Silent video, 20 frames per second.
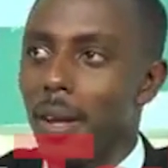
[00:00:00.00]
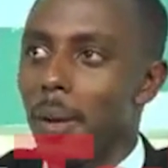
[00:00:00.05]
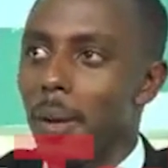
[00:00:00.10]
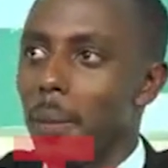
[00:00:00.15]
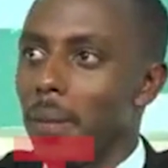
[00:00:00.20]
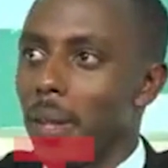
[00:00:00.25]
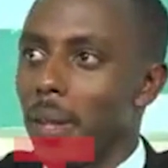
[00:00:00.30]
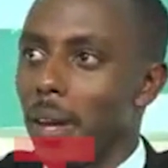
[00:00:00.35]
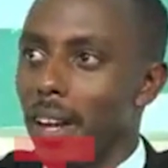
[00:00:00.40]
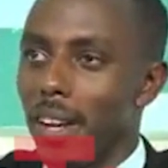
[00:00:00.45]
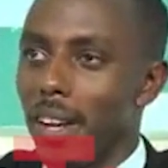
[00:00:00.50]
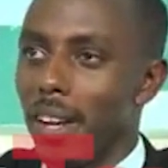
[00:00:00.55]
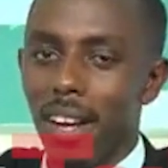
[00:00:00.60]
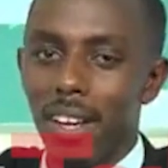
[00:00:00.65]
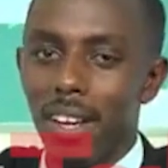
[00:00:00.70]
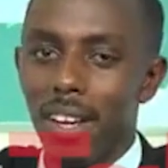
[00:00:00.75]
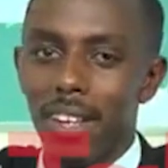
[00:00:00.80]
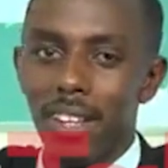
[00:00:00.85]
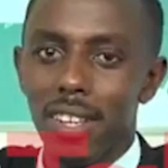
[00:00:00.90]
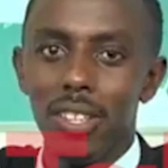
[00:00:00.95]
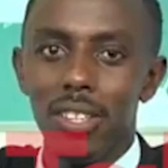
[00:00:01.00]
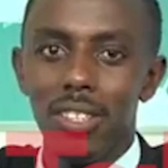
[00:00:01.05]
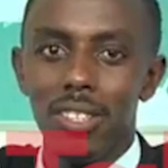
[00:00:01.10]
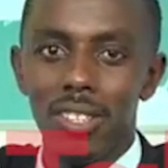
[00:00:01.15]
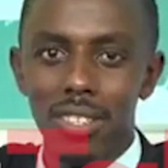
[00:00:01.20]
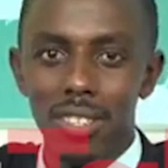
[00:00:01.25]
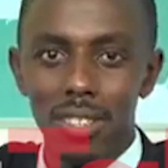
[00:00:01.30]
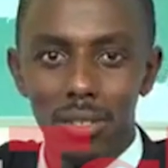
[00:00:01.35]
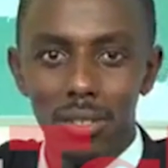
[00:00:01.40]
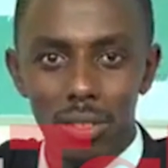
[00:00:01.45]
And
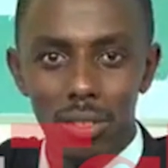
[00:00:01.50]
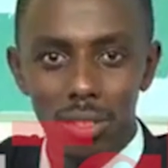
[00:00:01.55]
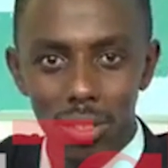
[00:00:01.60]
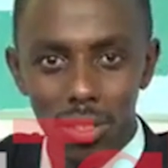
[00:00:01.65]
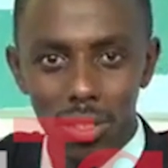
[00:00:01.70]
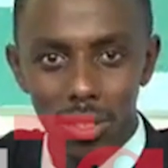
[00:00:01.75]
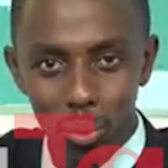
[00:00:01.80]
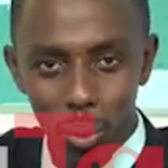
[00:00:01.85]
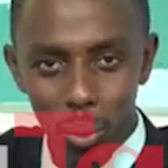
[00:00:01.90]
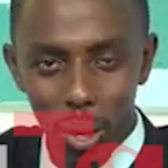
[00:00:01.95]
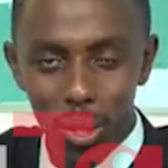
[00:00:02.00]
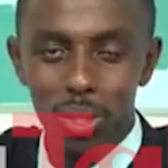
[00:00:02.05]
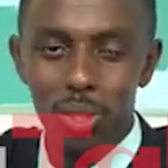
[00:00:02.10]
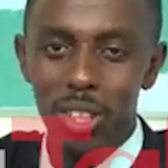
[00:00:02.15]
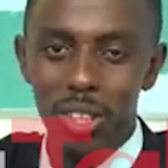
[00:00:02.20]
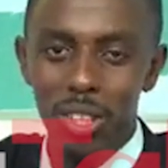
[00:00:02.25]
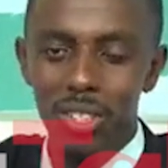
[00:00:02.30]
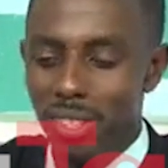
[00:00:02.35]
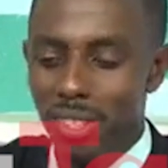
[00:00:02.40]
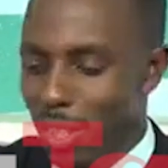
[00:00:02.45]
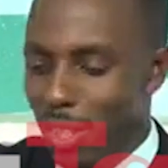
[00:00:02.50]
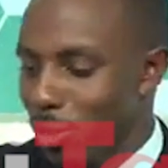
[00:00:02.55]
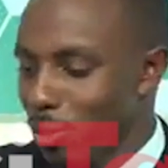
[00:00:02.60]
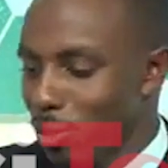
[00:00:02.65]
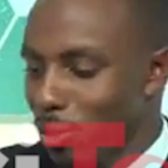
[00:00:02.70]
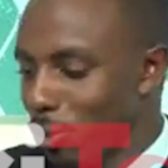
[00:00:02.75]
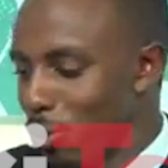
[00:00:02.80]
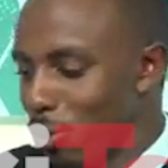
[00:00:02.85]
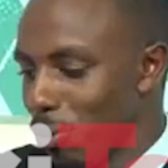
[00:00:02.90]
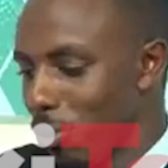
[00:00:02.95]
what you just need to
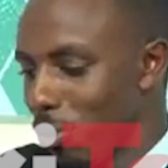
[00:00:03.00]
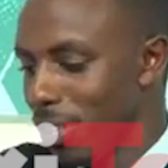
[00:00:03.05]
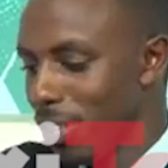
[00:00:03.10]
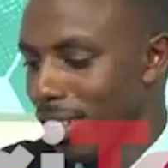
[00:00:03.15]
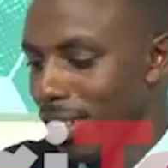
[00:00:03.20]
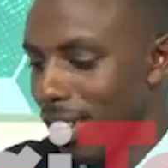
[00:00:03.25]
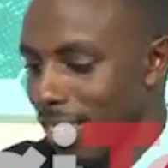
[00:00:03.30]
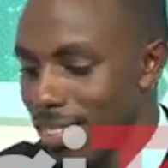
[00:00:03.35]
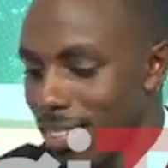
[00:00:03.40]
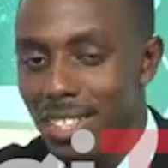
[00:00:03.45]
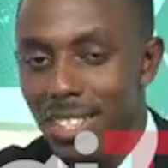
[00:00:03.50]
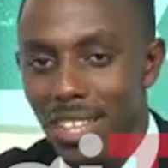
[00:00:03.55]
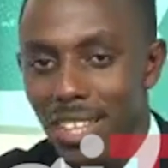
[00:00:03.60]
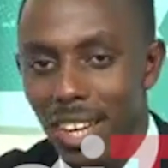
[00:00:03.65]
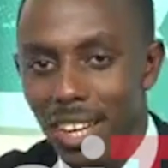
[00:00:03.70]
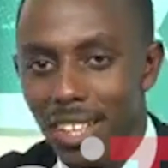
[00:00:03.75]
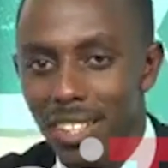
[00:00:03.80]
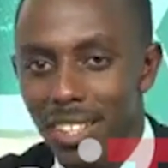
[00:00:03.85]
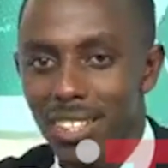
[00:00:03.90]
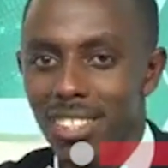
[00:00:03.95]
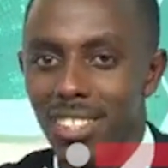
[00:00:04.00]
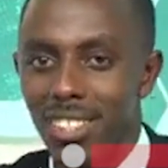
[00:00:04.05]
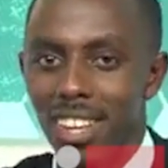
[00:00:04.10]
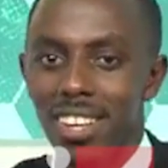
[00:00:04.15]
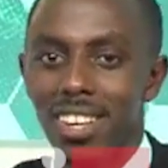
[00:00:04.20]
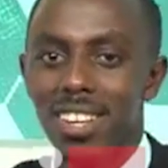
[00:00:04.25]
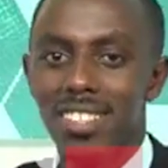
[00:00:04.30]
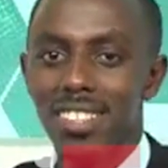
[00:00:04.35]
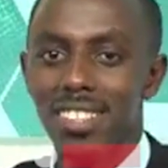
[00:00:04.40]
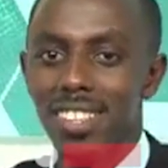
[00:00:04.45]
do is sit tight and
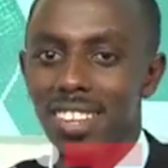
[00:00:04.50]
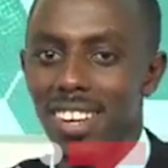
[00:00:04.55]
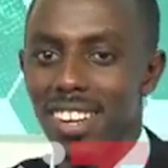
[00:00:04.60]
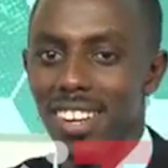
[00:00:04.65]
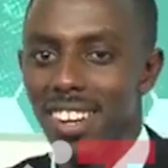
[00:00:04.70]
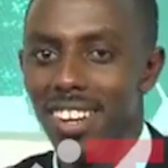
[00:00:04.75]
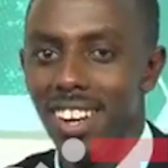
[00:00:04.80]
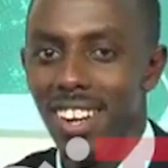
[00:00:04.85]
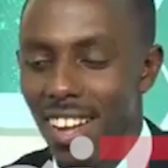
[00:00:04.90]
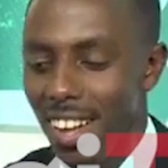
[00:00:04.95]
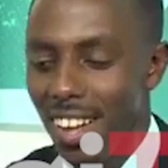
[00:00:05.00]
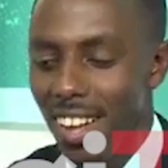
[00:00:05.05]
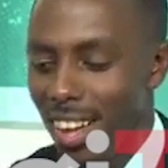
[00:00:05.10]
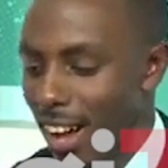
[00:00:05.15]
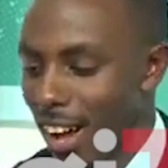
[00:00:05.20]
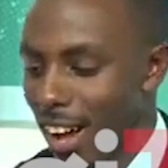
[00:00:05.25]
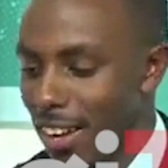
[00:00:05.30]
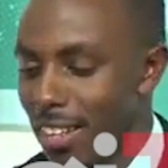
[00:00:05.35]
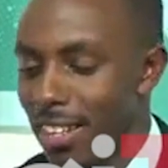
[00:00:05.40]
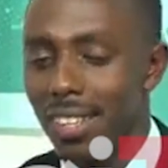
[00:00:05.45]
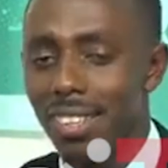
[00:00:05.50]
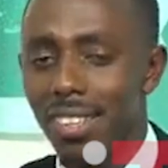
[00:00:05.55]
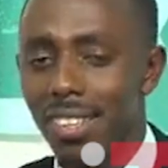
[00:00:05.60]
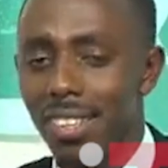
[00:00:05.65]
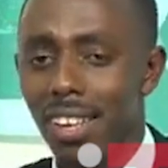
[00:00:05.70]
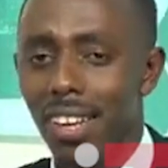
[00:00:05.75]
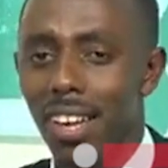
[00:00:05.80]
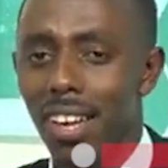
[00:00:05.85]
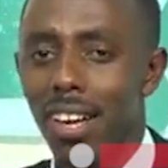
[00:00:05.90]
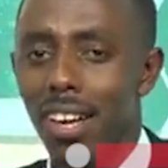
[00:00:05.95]
listen in. And in the
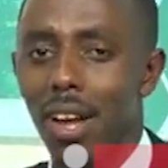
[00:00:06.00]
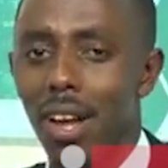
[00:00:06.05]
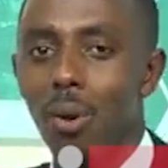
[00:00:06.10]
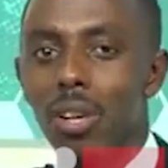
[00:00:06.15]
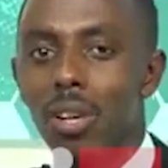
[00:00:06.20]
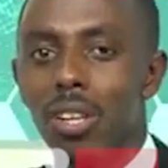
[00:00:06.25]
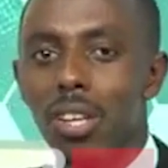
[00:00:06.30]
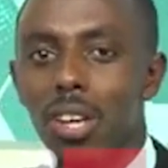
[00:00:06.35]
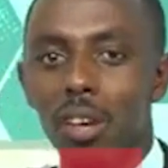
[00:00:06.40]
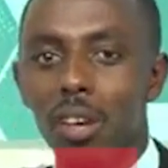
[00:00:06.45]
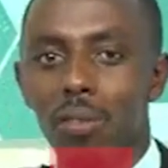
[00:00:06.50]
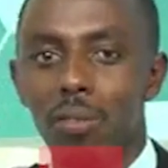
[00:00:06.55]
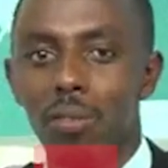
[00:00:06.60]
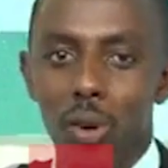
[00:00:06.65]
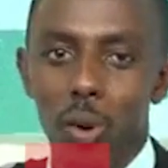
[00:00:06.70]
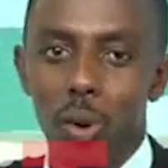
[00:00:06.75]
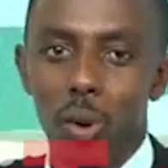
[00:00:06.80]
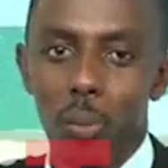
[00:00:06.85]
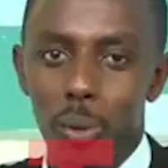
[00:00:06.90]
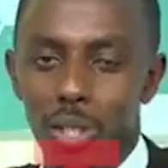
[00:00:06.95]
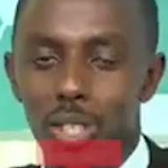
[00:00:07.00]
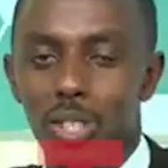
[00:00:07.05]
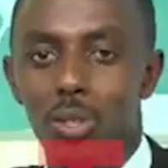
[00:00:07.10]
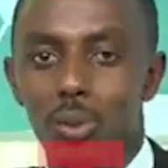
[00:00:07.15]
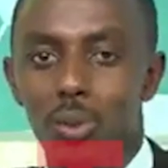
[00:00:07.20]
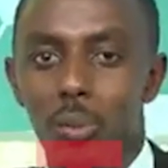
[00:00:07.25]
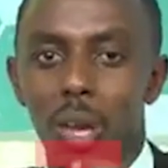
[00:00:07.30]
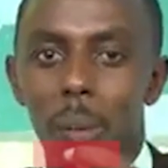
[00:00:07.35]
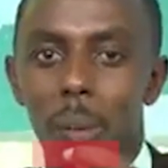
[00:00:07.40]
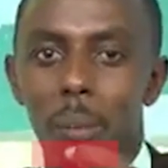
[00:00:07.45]
second hour, we'll give you the opportunity to
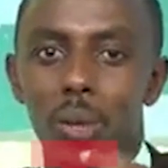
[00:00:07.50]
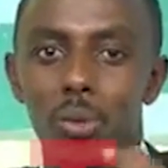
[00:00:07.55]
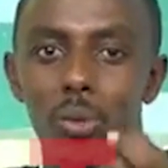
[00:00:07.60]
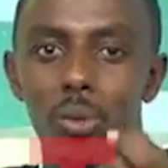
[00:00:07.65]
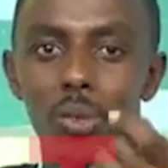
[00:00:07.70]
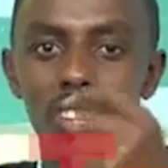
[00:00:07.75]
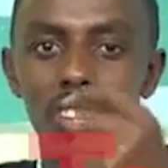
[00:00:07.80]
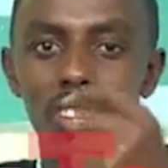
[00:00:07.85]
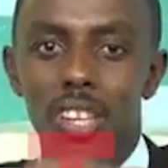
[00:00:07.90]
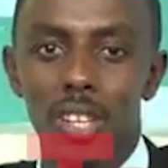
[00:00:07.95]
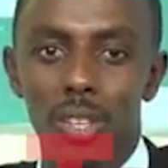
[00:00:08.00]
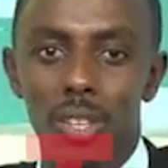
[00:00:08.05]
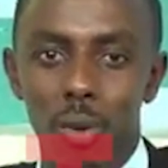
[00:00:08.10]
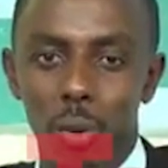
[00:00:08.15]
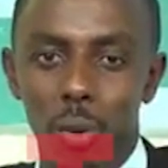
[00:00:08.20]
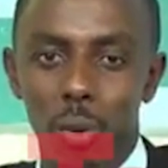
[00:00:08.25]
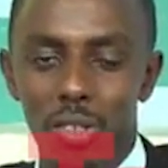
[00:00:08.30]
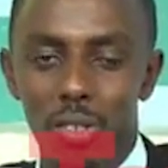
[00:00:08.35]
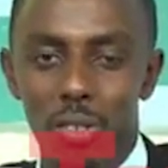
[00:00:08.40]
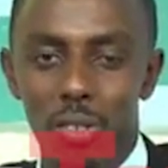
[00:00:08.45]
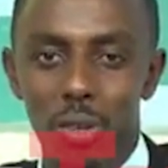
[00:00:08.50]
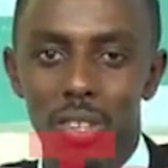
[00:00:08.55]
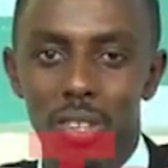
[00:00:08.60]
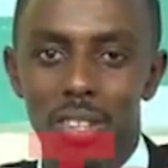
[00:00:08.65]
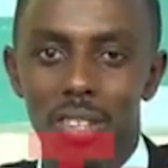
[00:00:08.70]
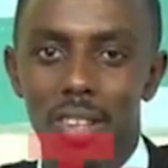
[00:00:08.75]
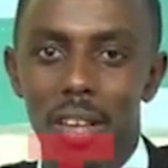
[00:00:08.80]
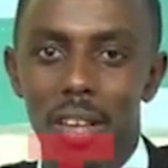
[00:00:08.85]
be able to send in your questions.